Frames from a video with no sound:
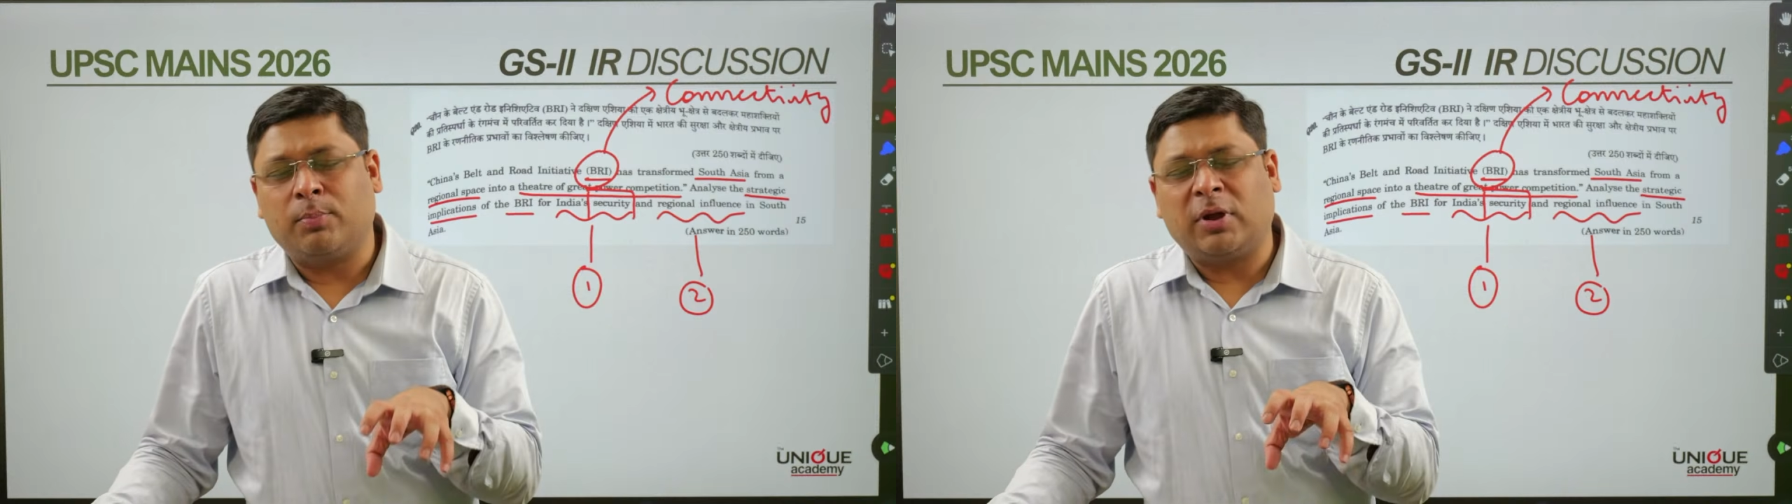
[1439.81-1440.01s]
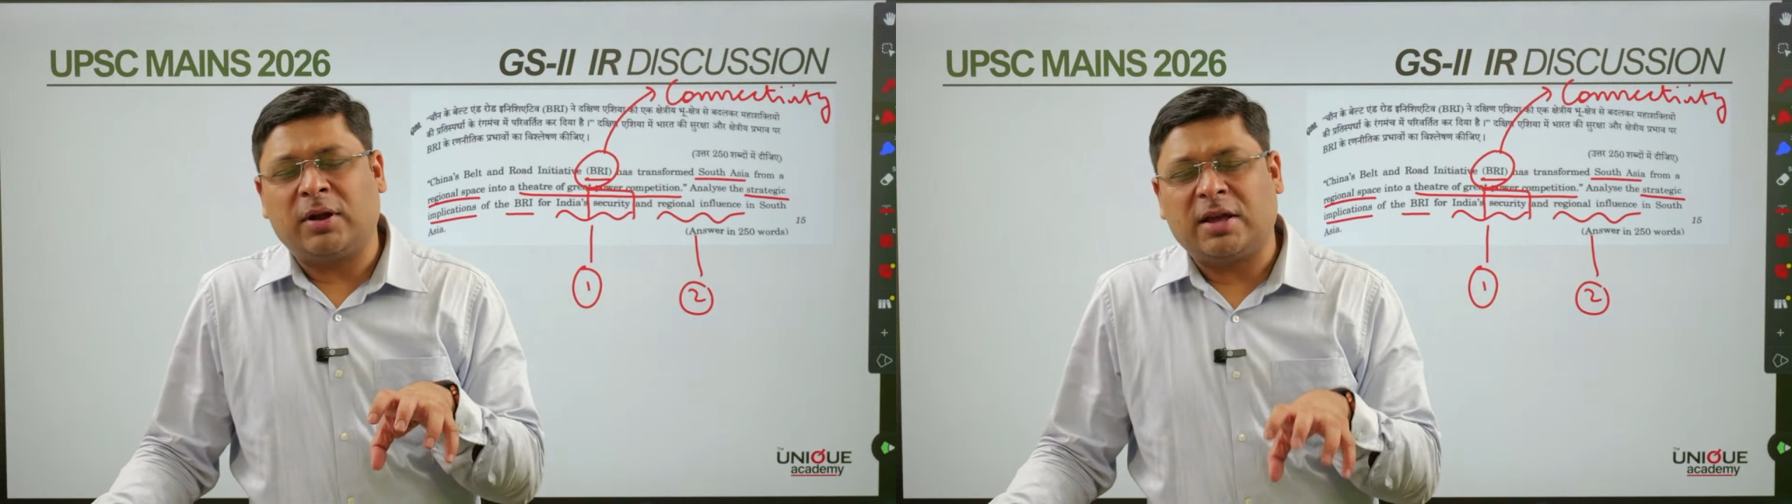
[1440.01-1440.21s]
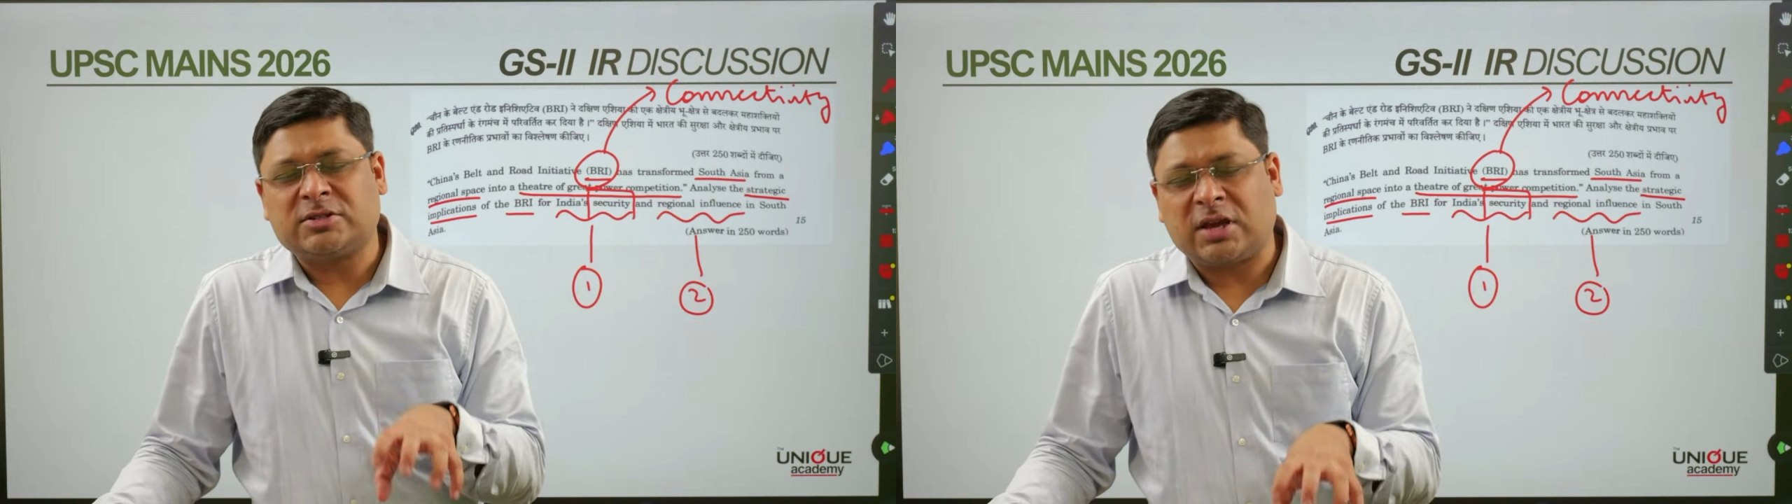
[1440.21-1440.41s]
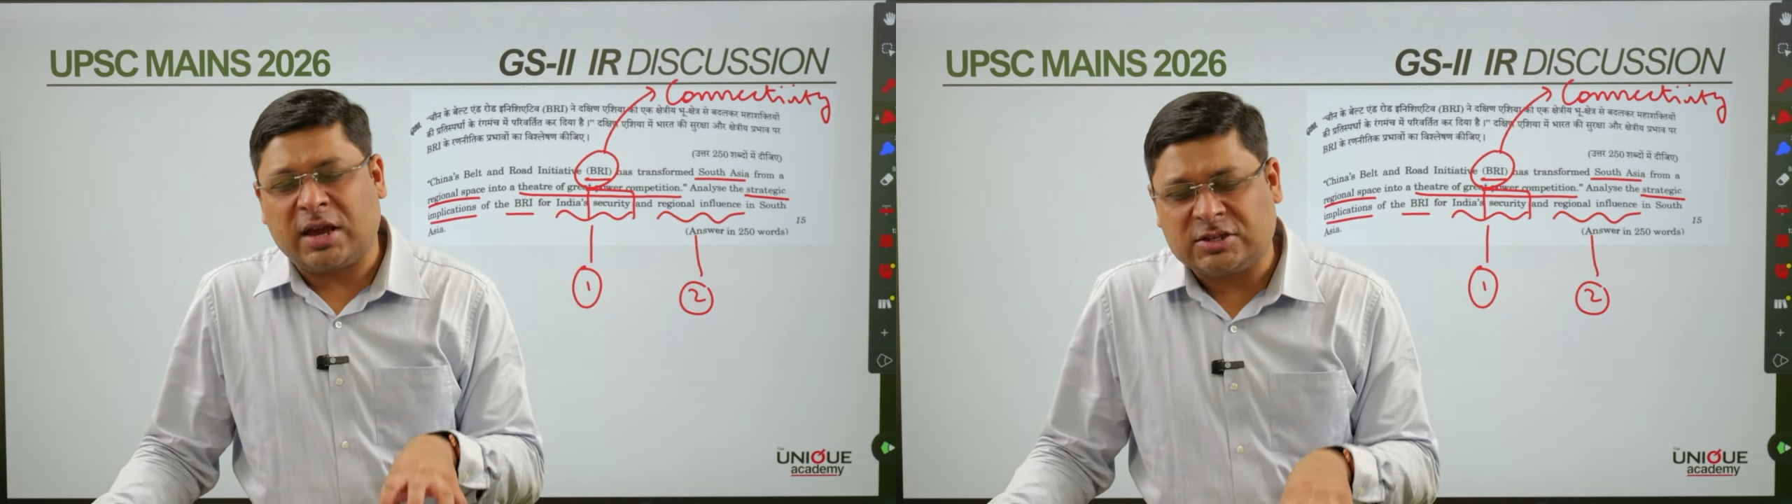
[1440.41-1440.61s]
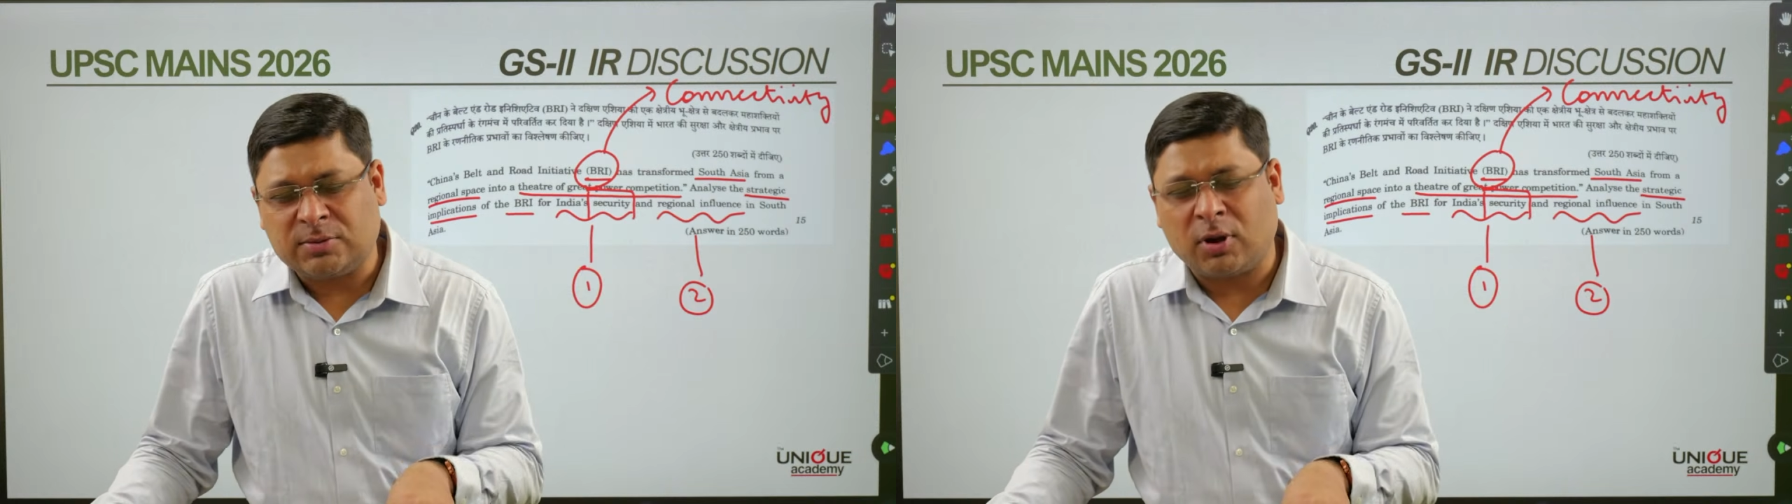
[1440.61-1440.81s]
India is
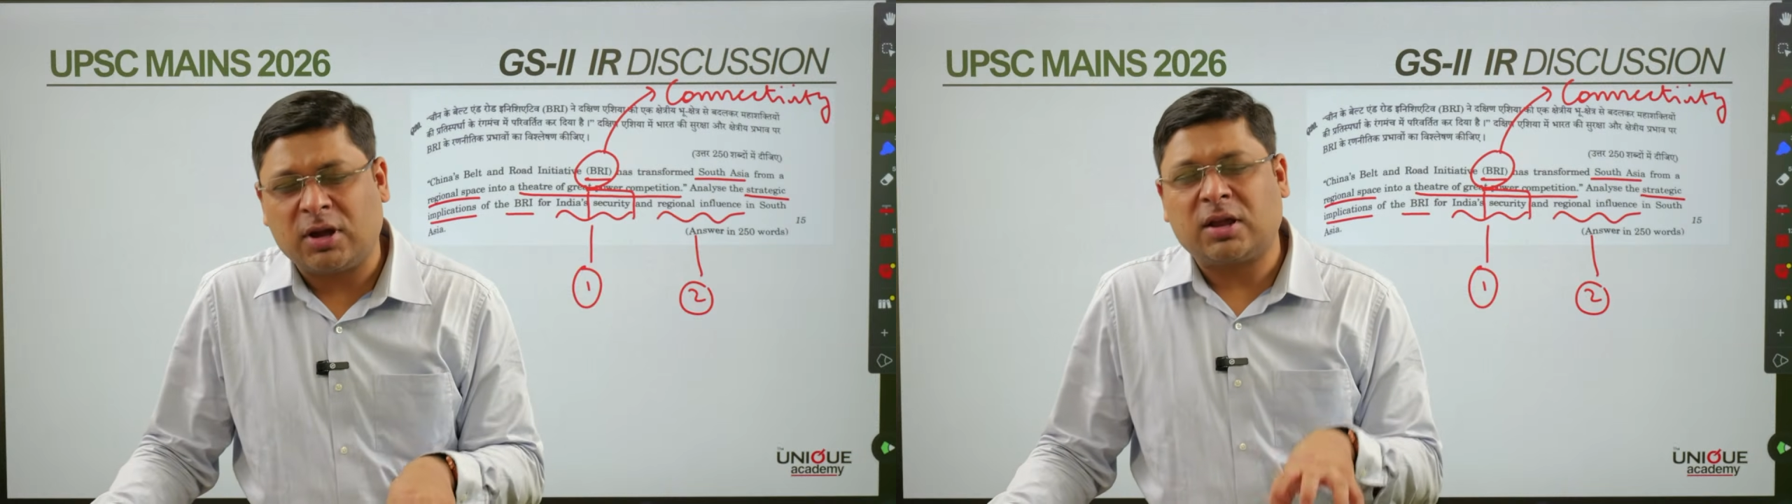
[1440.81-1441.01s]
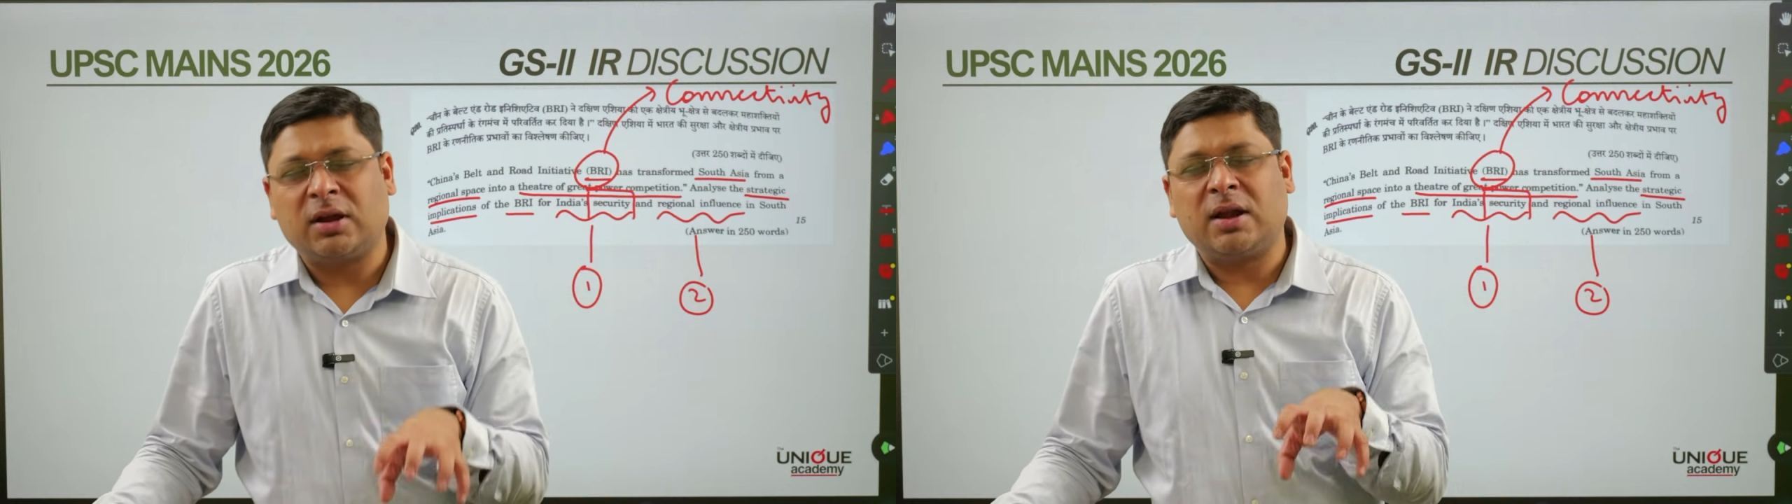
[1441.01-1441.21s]
hegemonic,